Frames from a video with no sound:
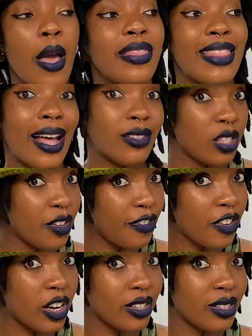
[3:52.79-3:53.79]
That's the
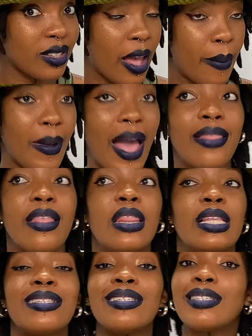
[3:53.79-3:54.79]
first step. And then
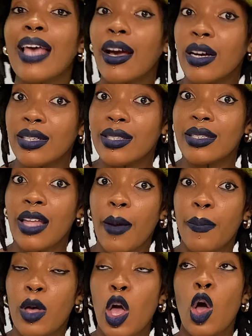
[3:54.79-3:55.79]
the second
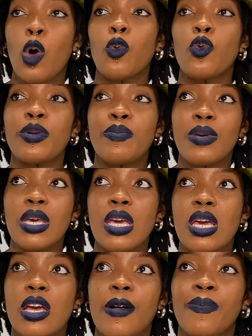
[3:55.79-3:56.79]
step would
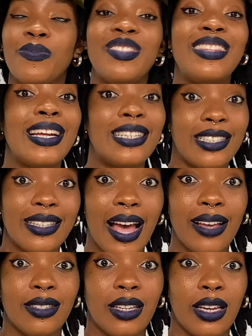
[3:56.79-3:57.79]
be
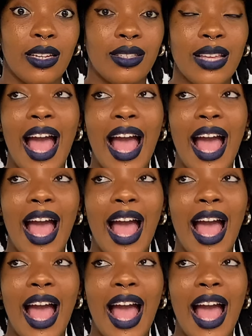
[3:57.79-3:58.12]
digitizing it.